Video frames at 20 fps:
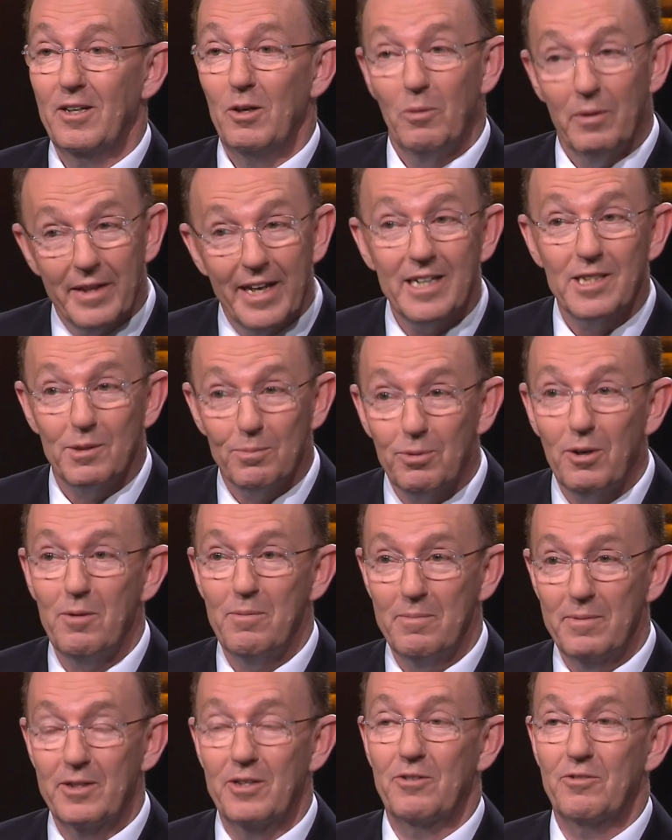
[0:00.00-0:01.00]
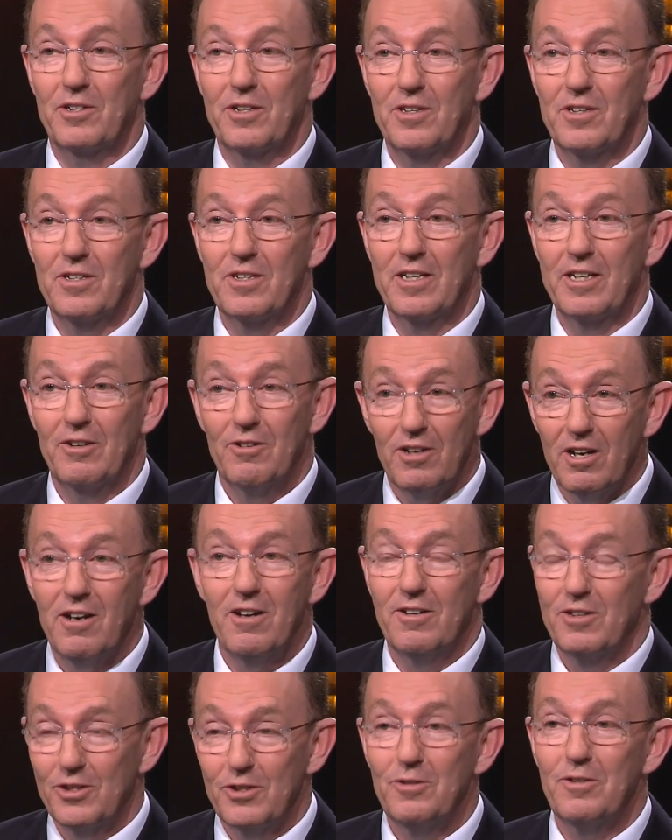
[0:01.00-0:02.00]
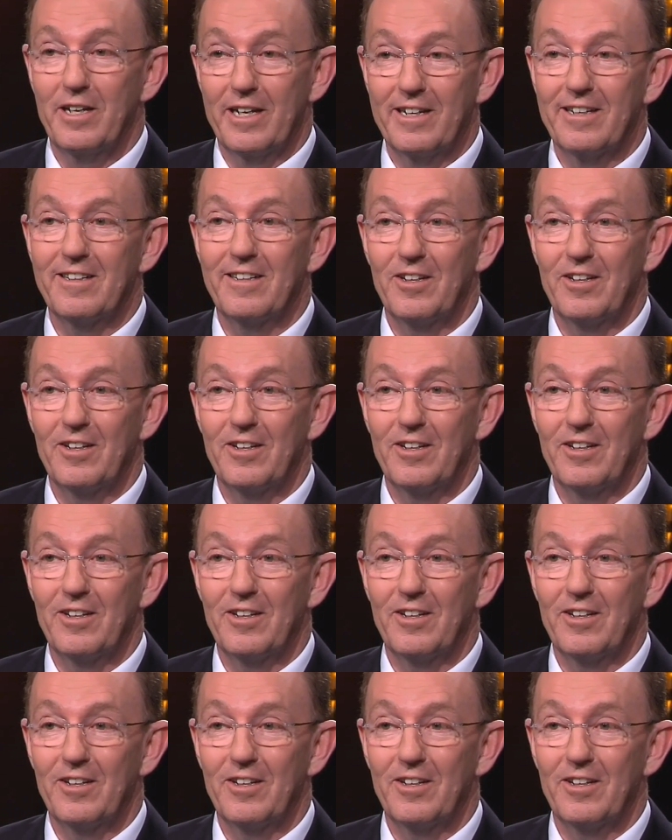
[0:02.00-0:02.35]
Well, that's a problem in New Jersey. You can't do that.